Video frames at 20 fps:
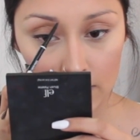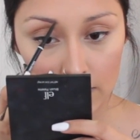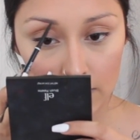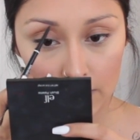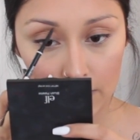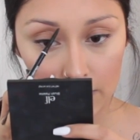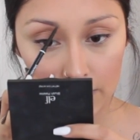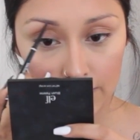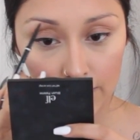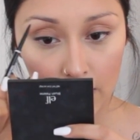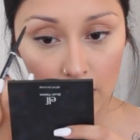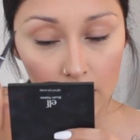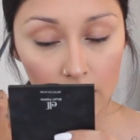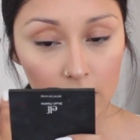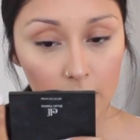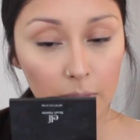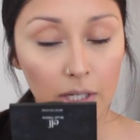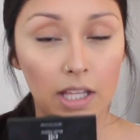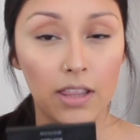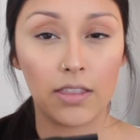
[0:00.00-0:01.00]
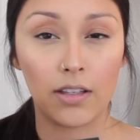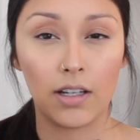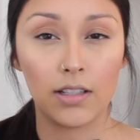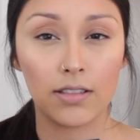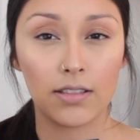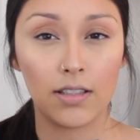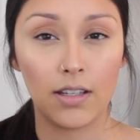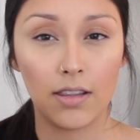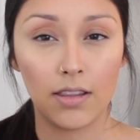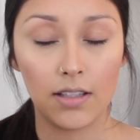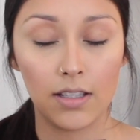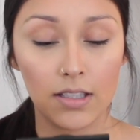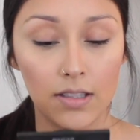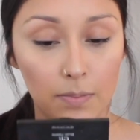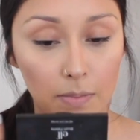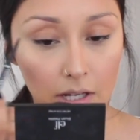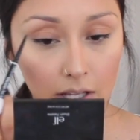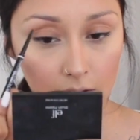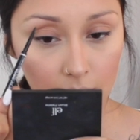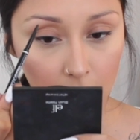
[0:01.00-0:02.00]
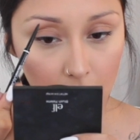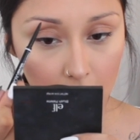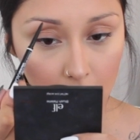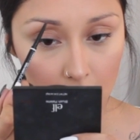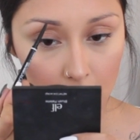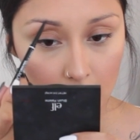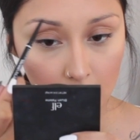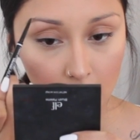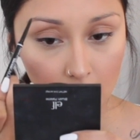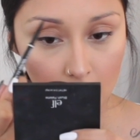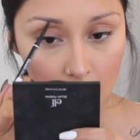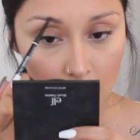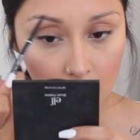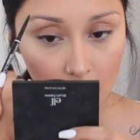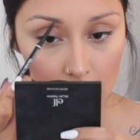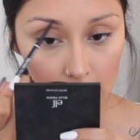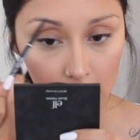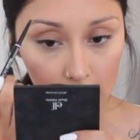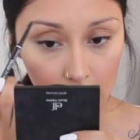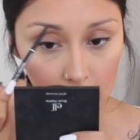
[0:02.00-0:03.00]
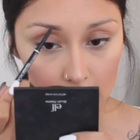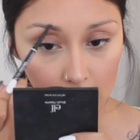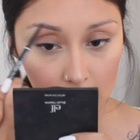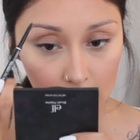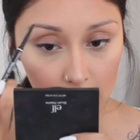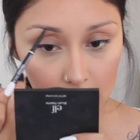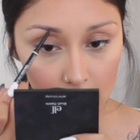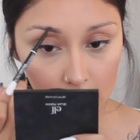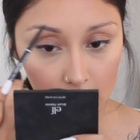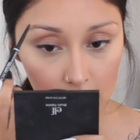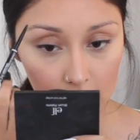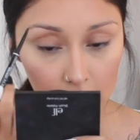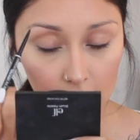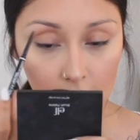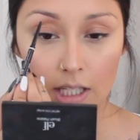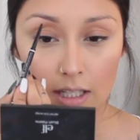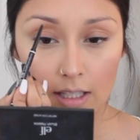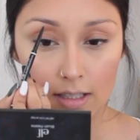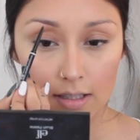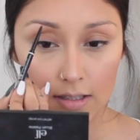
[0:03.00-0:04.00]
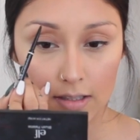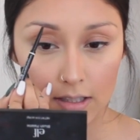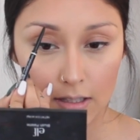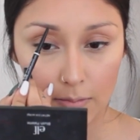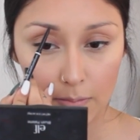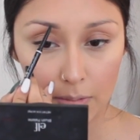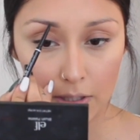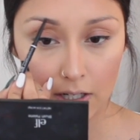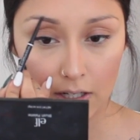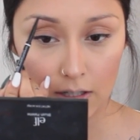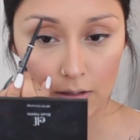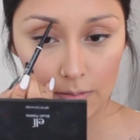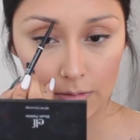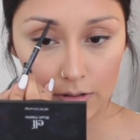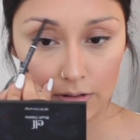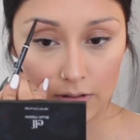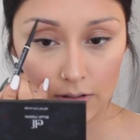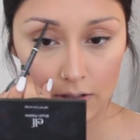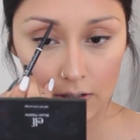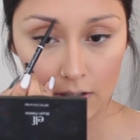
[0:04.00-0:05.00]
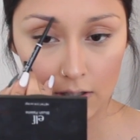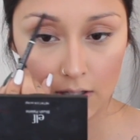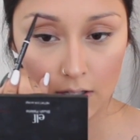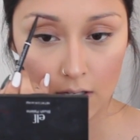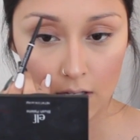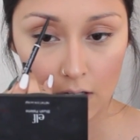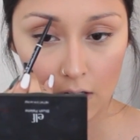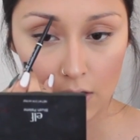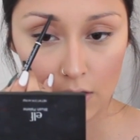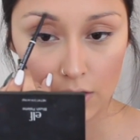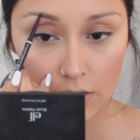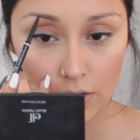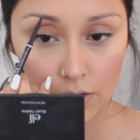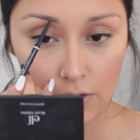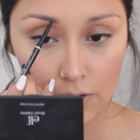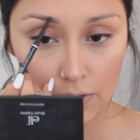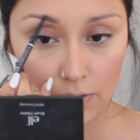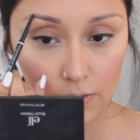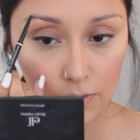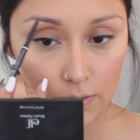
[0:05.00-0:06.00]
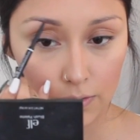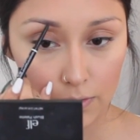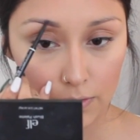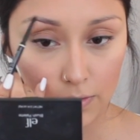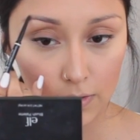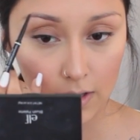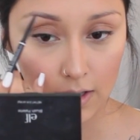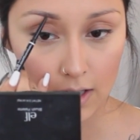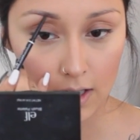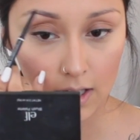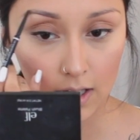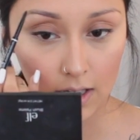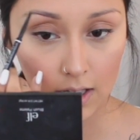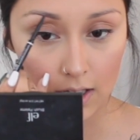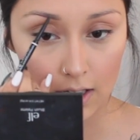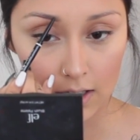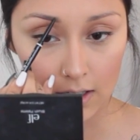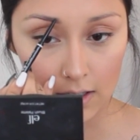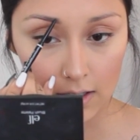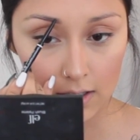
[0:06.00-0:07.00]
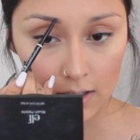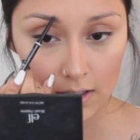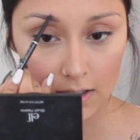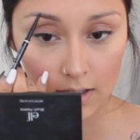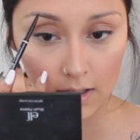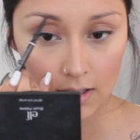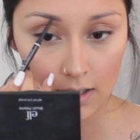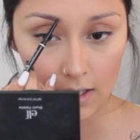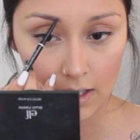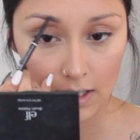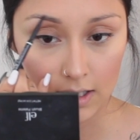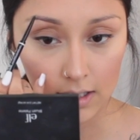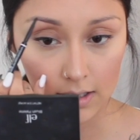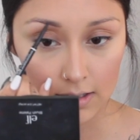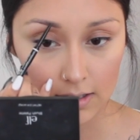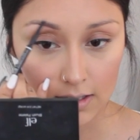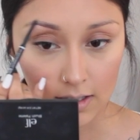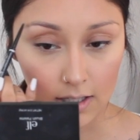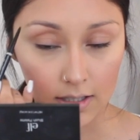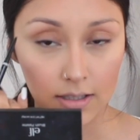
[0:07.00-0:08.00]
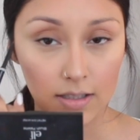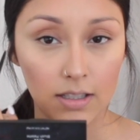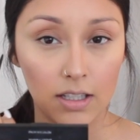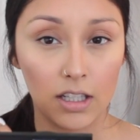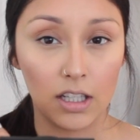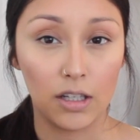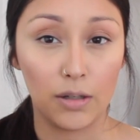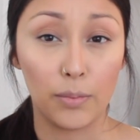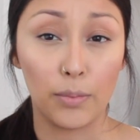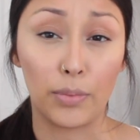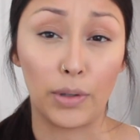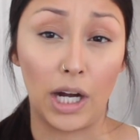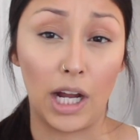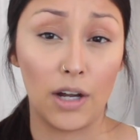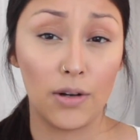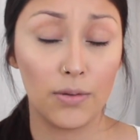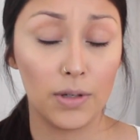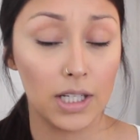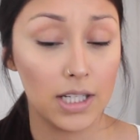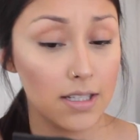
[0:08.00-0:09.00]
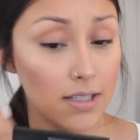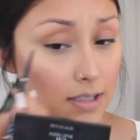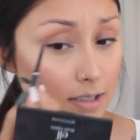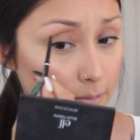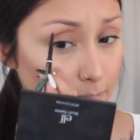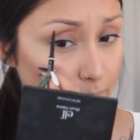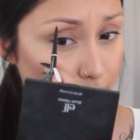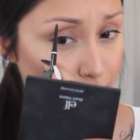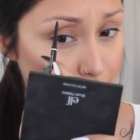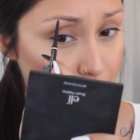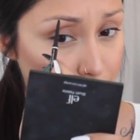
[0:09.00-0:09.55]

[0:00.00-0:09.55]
So as far as my thoughts on this, by the way, I like it. It is comparable to the Anastasia Brow Wiz.